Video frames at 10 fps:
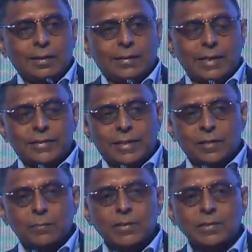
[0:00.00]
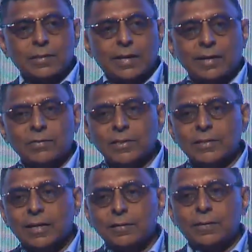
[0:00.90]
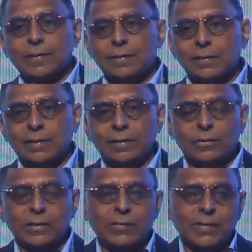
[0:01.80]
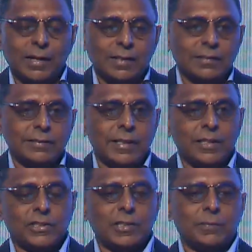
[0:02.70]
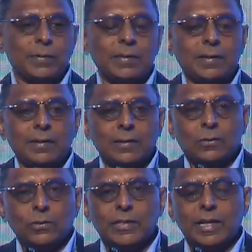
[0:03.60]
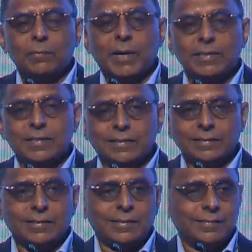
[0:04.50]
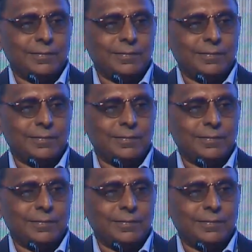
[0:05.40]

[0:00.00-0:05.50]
that gentleman, Sir Ivan Stediford, into giving us a dealership to sell bicycles.